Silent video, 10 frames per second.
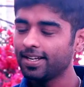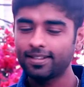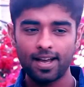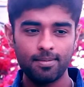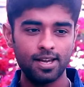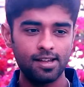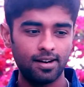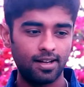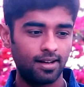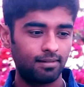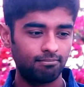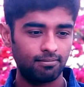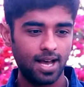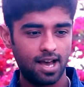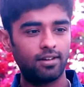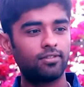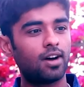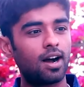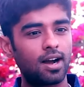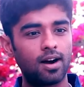Great. So I mean, I have
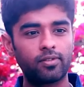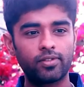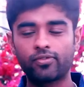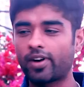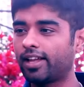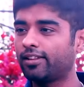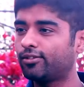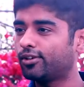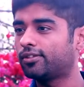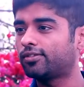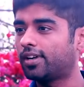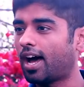hung out with friends who have